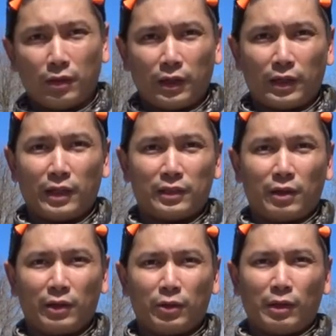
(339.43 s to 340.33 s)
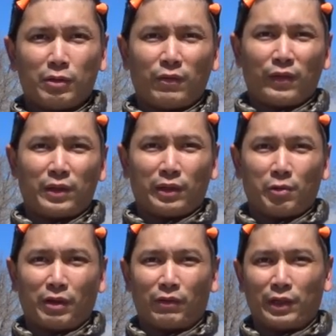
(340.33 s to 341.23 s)
Alright guys, now I know that was a fairly
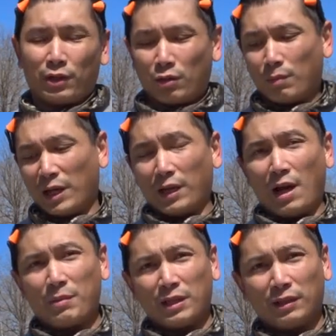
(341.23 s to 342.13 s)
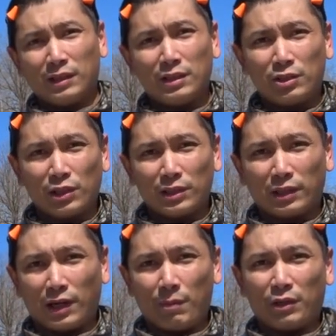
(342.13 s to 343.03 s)
quick video, but I mean, this is just
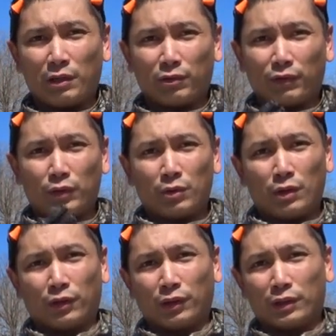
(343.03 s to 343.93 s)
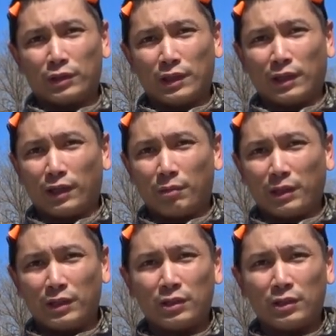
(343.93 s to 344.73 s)
an update review on the Girsan anyways.